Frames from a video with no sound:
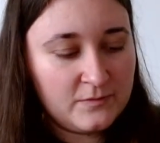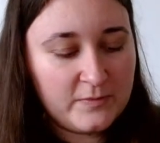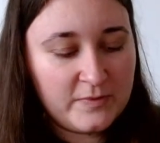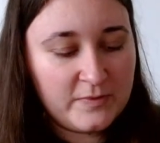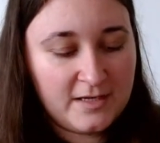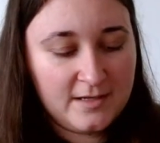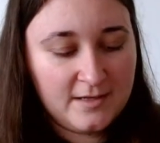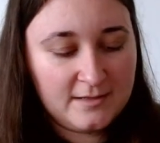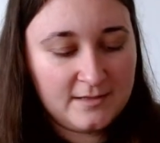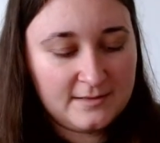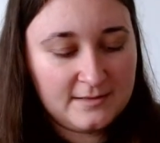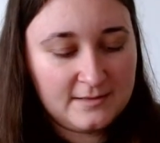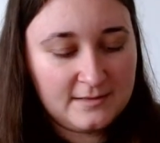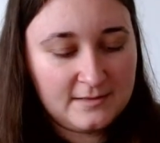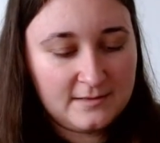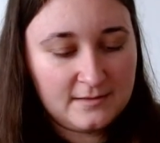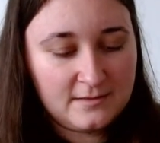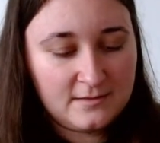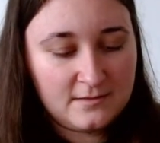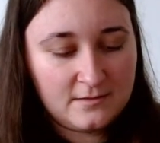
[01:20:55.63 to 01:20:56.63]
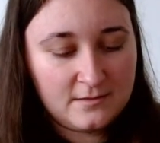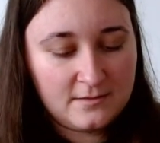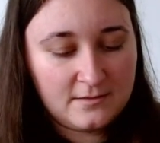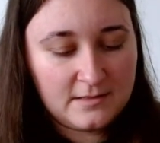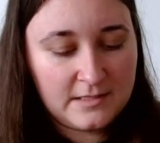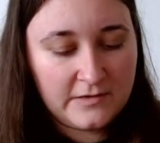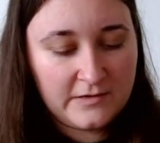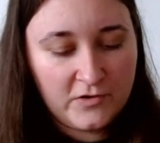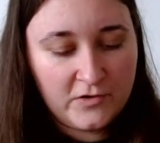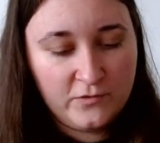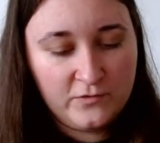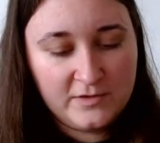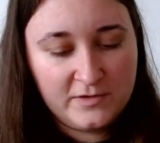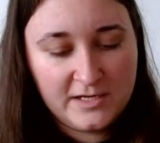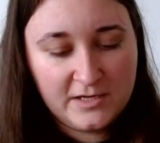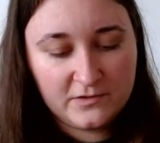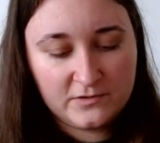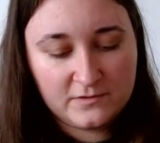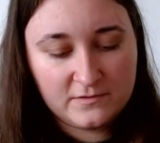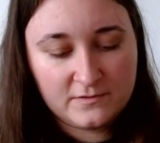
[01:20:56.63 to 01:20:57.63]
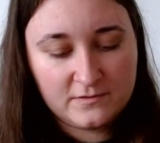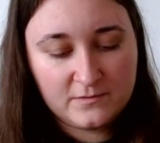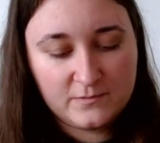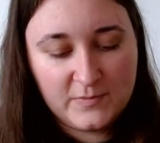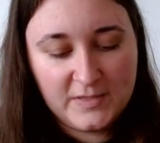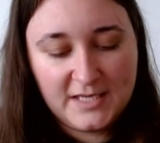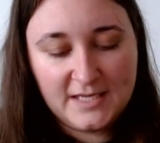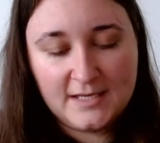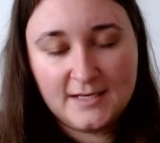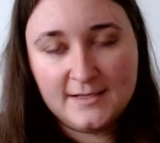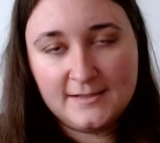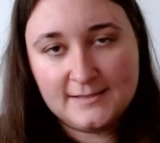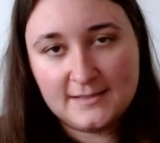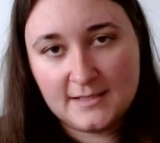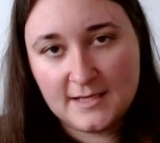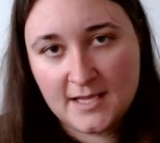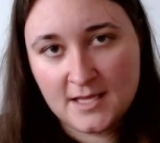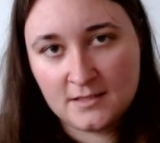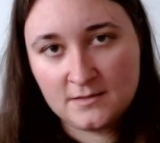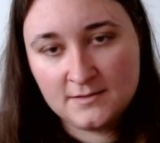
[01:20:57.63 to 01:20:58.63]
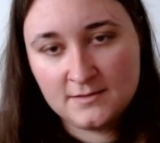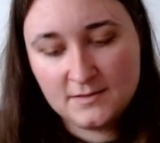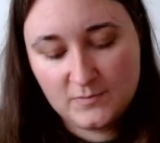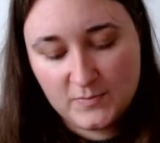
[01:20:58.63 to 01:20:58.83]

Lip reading: but they're only on beginnings and ends,